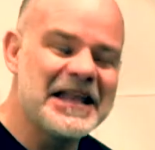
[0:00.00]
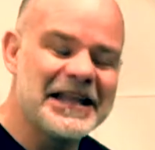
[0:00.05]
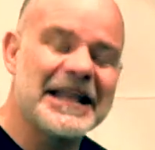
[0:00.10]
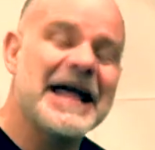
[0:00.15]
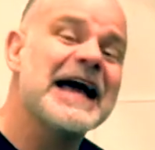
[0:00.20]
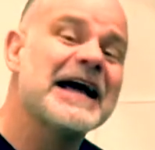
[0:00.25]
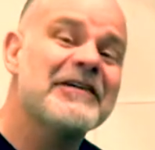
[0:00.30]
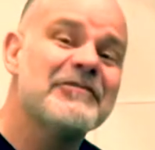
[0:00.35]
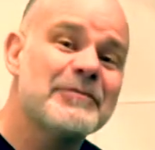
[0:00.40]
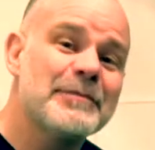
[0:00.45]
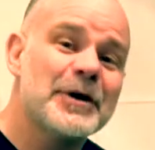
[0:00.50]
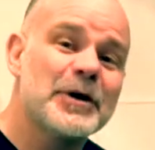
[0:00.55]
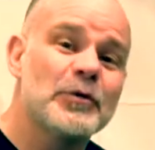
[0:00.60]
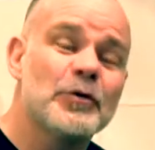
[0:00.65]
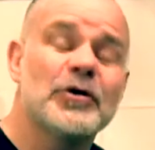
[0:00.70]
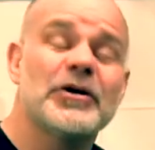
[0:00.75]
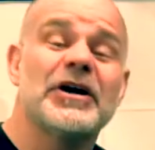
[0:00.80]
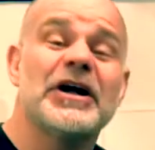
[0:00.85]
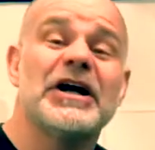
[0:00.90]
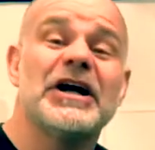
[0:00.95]
lack of a better
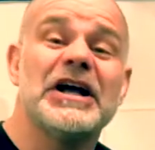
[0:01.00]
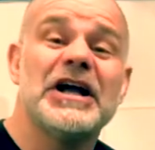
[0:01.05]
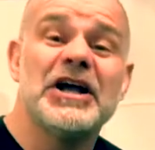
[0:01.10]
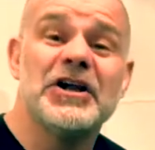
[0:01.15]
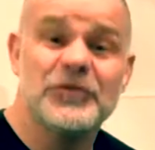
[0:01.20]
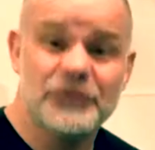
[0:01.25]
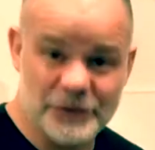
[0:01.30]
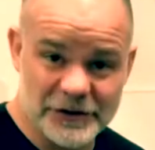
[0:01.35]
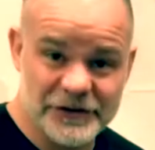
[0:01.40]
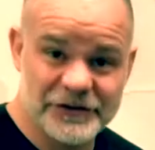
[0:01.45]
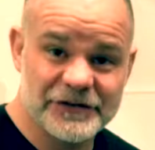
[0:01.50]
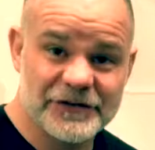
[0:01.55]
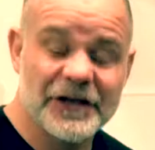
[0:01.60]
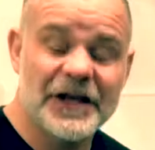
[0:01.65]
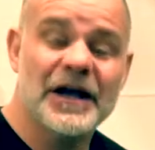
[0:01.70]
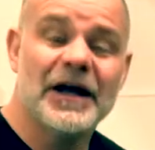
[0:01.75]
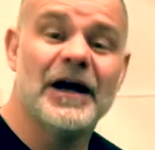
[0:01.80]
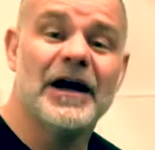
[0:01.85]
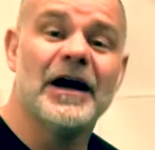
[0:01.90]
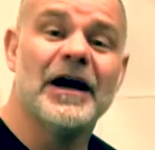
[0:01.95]
word, a hindrance
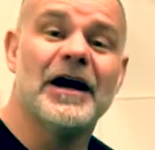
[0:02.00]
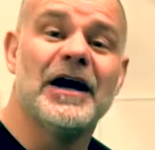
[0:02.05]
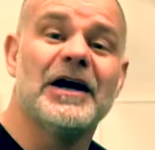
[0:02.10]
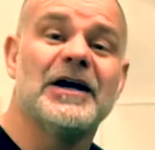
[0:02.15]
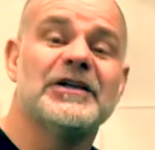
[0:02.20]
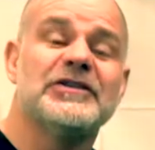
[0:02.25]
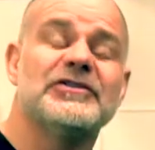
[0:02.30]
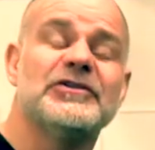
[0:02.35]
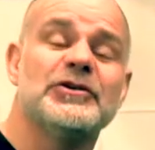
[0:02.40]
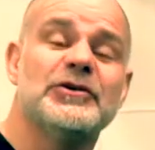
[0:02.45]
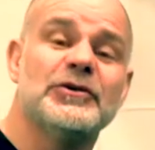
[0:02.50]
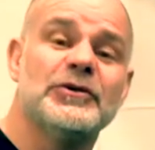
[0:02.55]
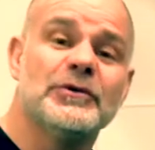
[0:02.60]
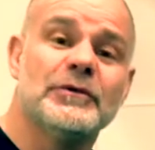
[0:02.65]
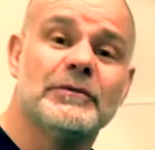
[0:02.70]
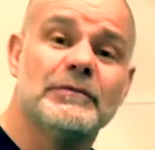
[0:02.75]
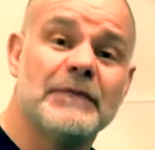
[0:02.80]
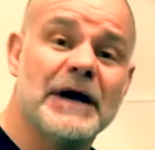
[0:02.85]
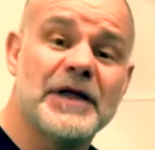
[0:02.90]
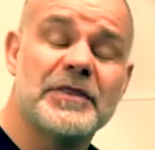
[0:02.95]
to
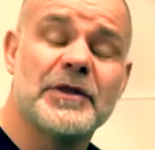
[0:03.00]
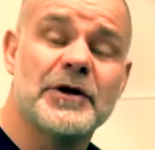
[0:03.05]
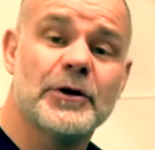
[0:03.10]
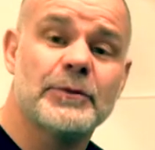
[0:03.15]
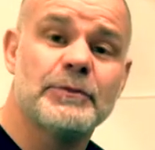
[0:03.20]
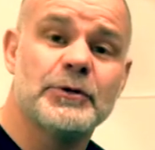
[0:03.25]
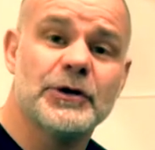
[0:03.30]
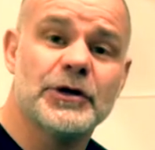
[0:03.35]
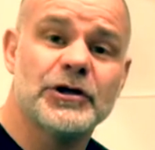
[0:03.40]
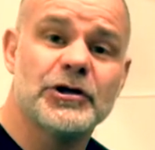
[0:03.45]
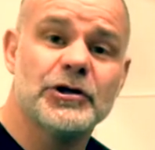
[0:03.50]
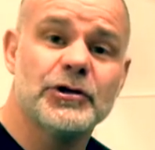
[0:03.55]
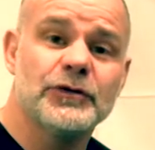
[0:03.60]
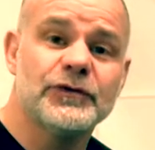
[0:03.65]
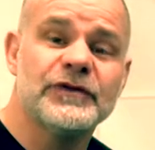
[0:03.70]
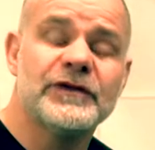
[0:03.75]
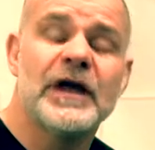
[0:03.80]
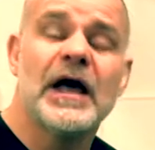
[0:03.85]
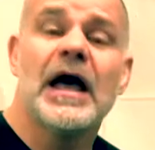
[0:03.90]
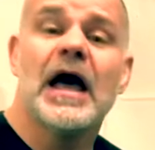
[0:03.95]
my therapeutic
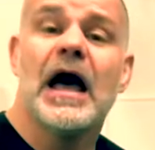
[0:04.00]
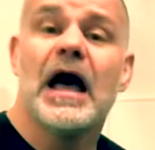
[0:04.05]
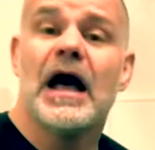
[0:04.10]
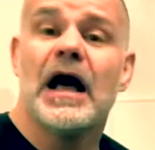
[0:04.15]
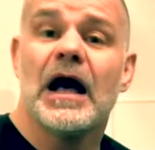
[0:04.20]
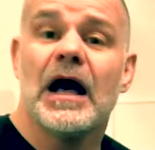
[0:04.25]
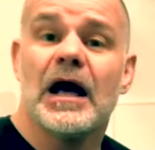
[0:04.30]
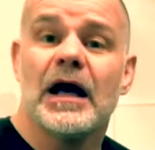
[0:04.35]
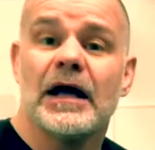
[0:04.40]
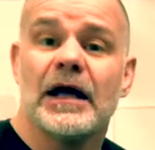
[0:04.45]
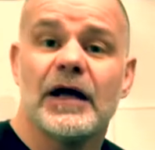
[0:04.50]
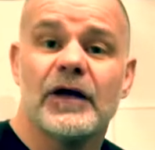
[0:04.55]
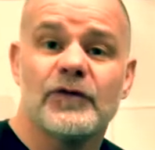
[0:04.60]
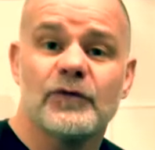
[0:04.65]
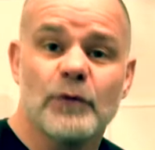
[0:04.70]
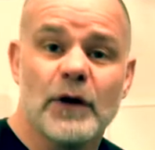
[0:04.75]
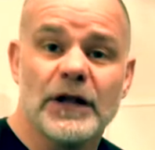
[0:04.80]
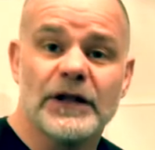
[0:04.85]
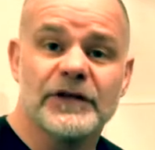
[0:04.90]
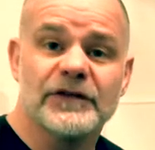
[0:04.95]
use, as
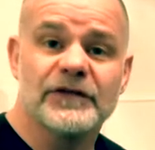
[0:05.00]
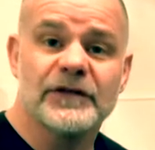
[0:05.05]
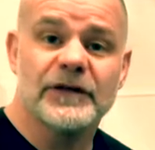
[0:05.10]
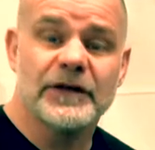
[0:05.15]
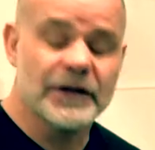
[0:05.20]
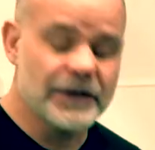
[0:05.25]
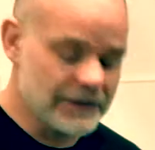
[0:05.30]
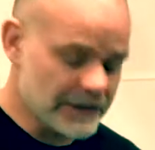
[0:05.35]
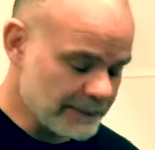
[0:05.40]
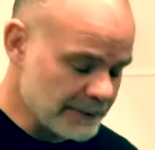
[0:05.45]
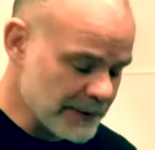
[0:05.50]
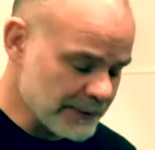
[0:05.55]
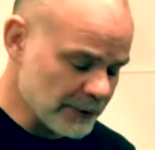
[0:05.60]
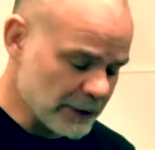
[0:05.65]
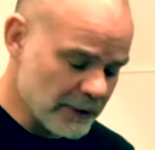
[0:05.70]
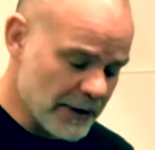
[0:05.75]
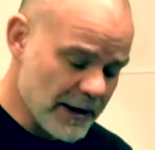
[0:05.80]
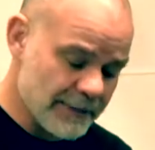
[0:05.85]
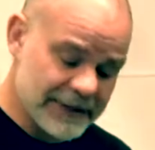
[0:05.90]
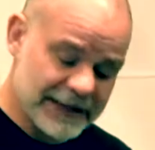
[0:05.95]
well as the people
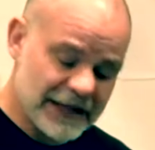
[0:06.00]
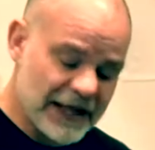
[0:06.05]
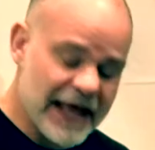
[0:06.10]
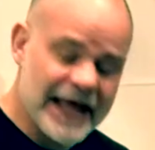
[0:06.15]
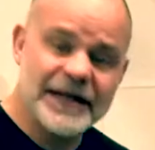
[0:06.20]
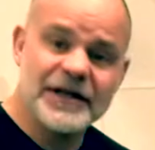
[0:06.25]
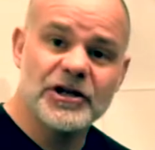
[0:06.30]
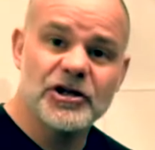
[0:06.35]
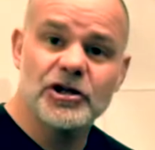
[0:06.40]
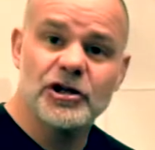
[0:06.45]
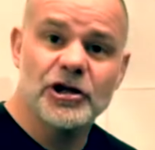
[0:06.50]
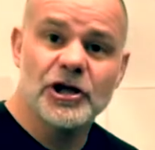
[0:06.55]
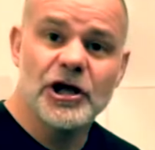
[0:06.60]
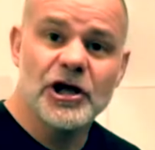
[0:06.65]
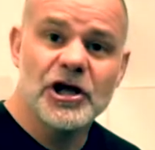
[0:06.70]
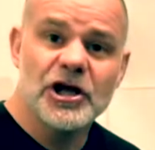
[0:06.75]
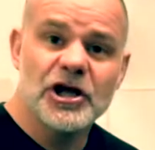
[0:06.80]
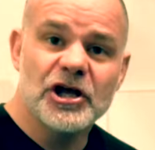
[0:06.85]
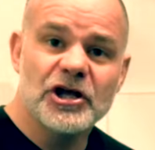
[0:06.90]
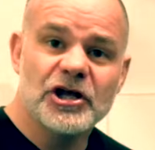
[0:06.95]
around me. And
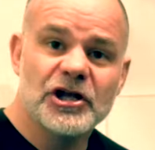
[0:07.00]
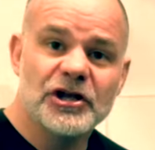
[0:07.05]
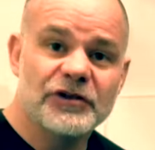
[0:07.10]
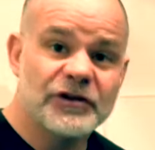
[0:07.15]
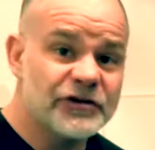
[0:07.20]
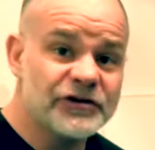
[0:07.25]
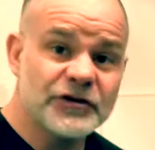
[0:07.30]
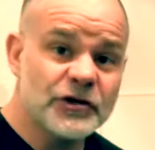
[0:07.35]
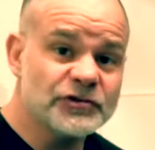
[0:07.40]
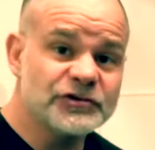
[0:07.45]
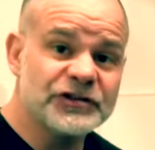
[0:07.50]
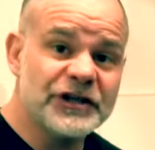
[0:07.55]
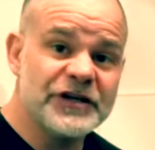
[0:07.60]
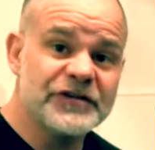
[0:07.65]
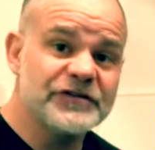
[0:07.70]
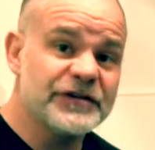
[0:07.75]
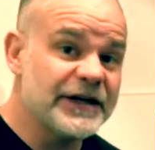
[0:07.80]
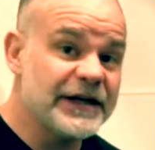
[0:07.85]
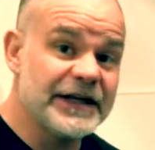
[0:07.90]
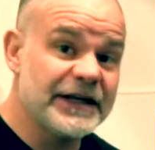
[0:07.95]
there's no
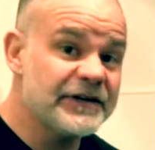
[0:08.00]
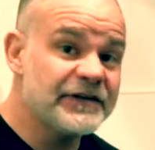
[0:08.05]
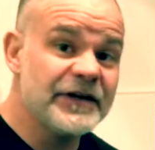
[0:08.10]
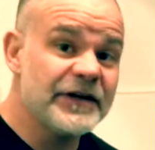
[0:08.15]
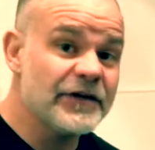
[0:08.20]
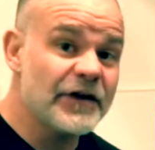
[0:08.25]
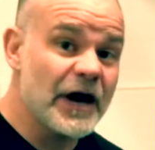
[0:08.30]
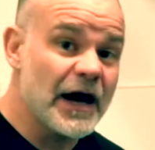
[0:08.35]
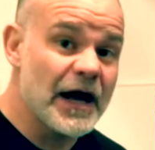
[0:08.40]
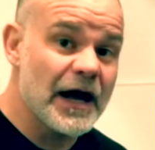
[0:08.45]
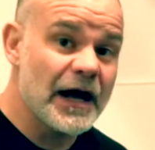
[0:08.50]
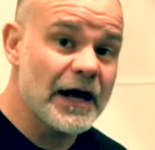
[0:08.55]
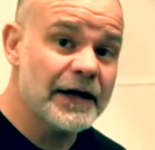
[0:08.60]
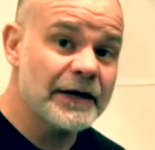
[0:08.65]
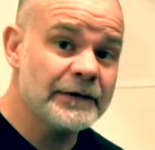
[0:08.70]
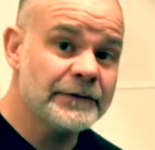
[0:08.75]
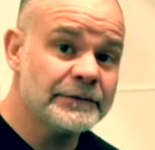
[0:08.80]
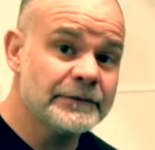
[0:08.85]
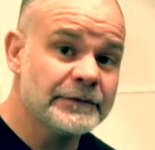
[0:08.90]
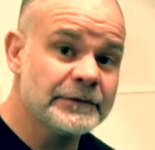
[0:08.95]
change in it. It's either
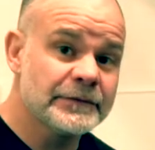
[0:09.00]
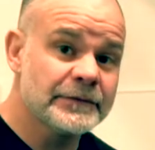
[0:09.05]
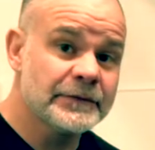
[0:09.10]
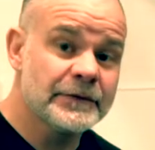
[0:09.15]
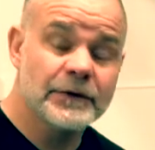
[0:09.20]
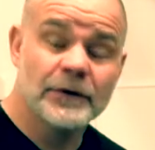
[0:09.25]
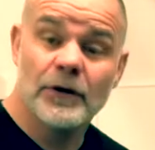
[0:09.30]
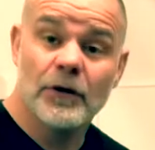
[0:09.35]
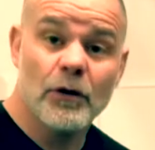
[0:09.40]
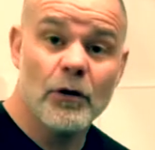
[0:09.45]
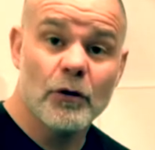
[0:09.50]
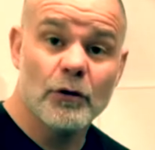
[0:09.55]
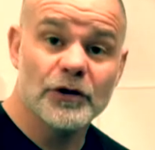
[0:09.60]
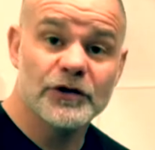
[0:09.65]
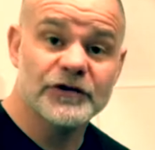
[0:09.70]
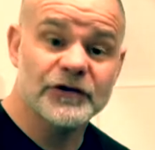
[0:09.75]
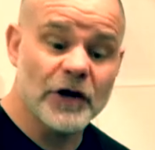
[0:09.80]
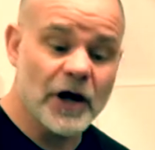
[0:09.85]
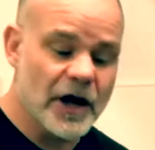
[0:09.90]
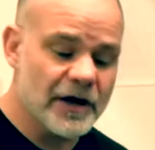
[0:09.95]
on or
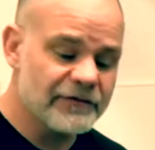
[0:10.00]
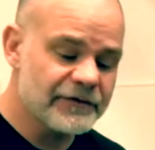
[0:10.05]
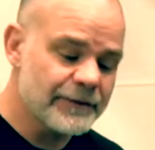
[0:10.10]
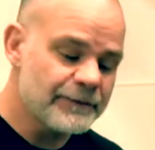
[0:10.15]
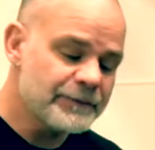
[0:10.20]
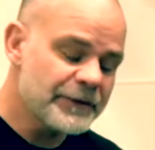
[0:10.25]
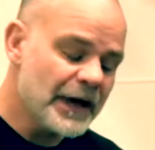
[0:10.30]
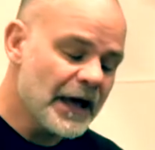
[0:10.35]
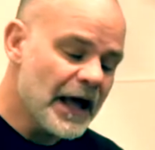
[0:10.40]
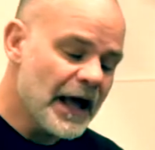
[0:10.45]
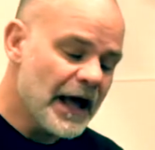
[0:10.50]
it's off.